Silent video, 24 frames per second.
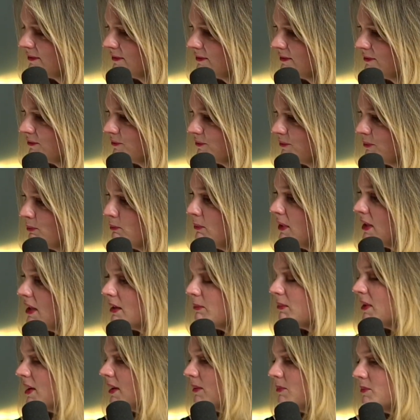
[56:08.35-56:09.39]

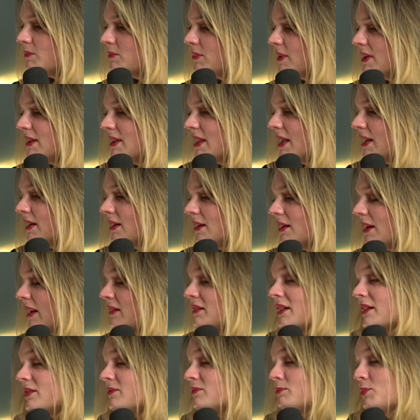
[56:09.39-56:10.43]
But
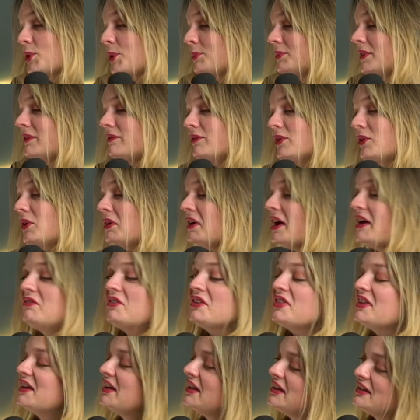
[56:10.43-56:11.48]
then promptly forgot
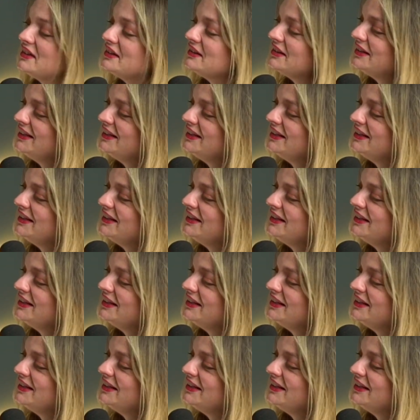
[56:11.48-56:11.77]
everything in it.